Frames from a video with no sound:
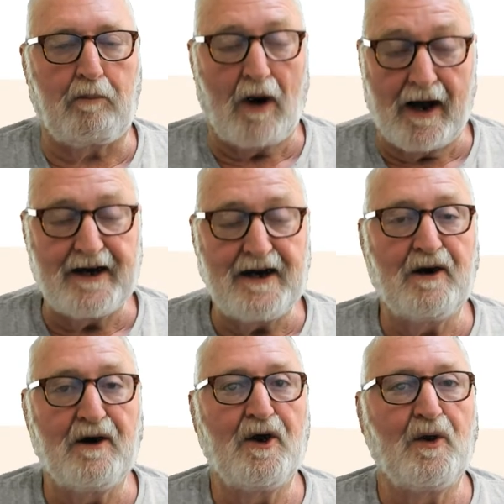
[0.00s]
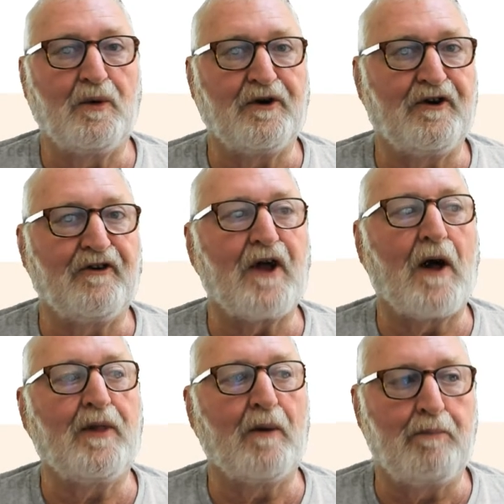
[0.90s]
plugin, which is
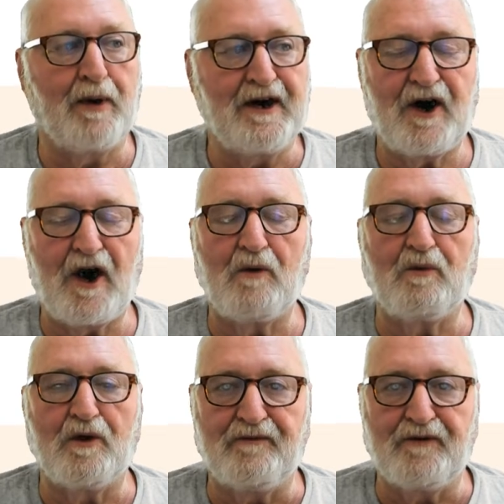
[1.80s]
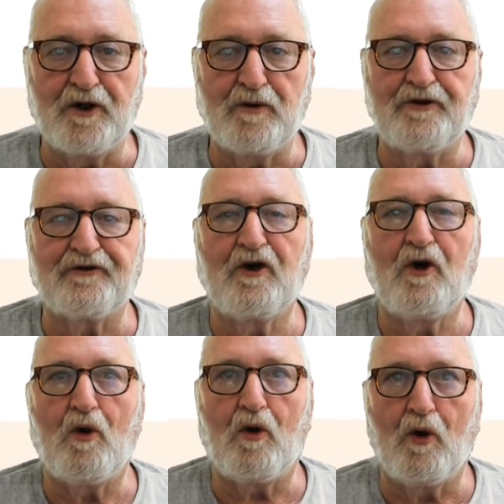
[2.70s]
the Beta Reviewers
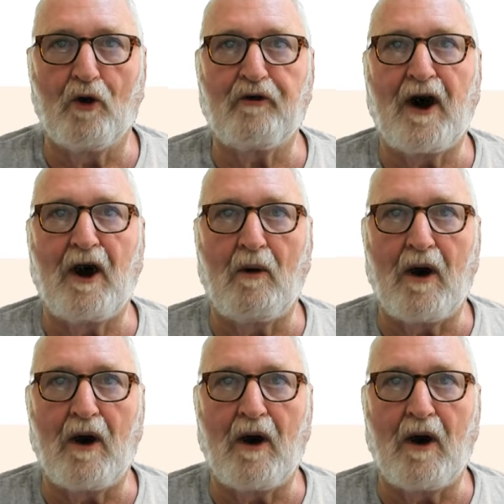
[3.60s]
Auto